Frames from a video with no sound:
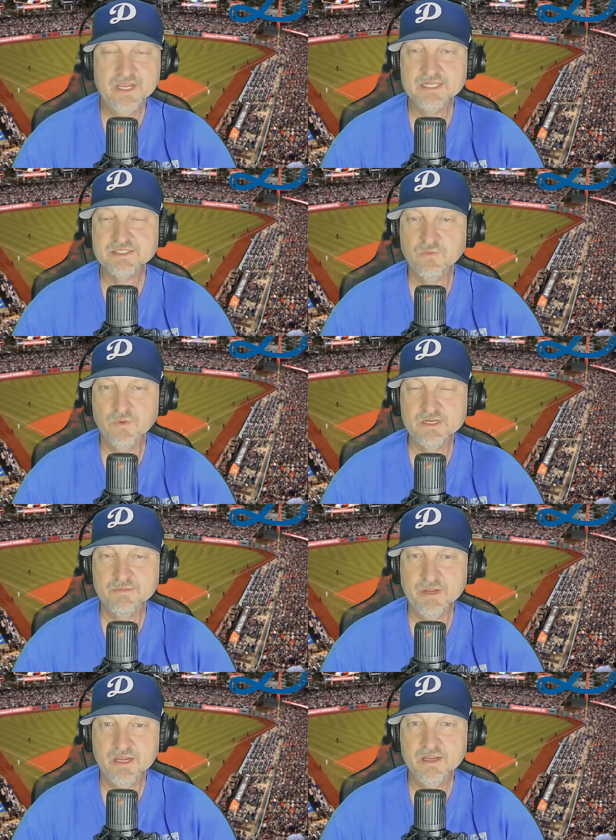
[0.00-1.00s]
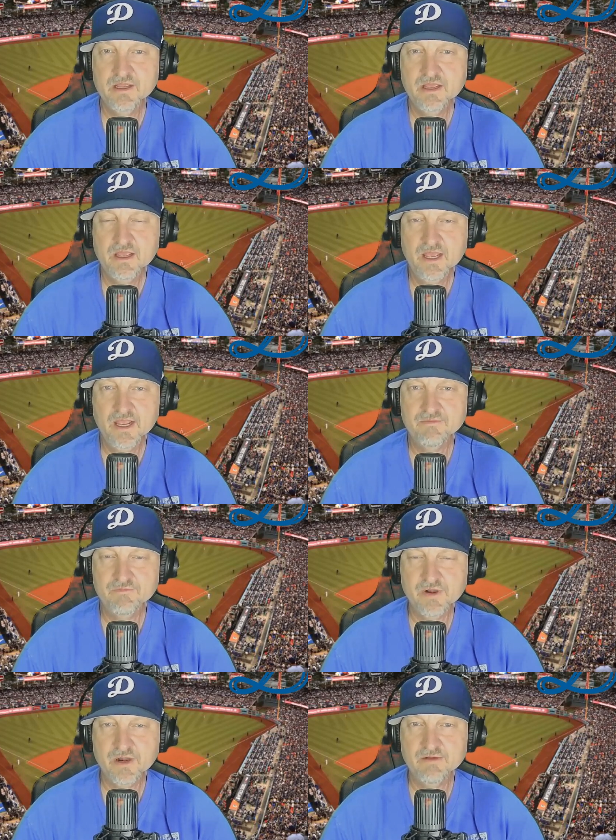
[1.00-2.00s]
it's going to be a
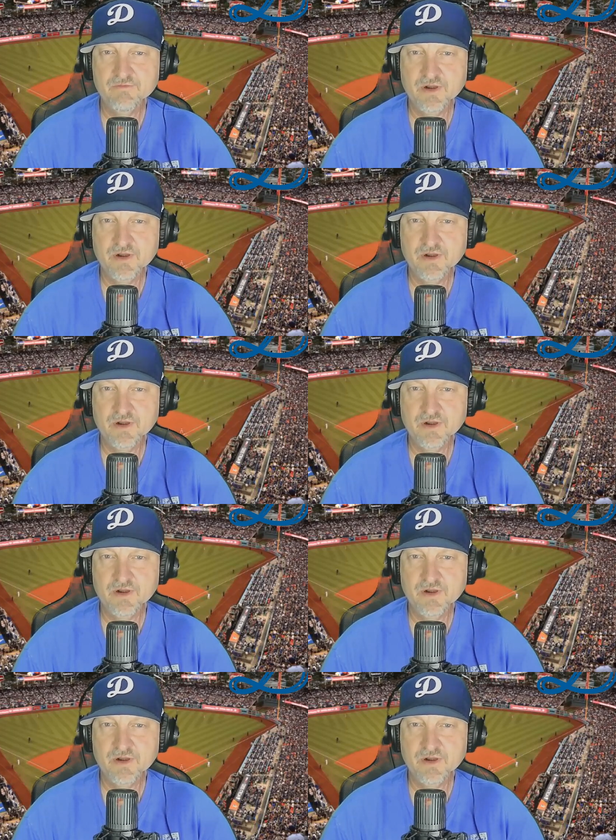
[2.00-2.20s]
very,